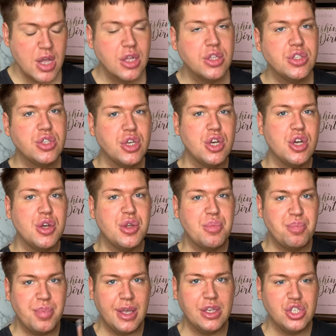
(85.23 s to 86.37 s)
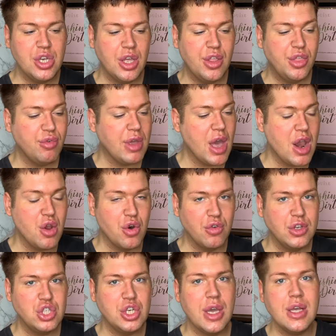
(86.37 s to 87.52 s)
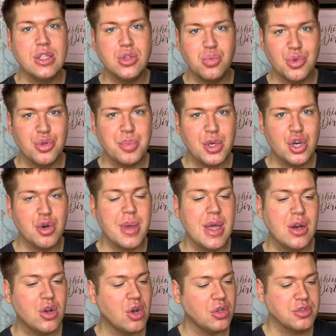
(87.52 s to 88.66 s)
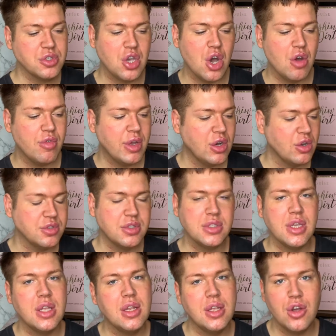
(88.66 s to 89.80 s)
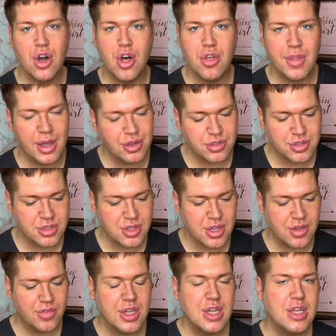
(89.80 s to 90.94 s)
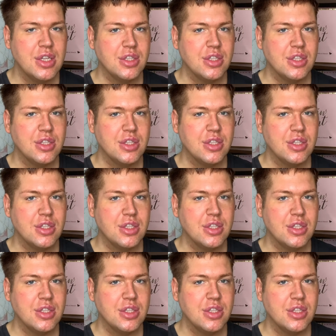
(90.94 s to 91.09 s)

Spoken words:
So base shade 3 and other shades will be coming, contouring, concealing, all that good stuff.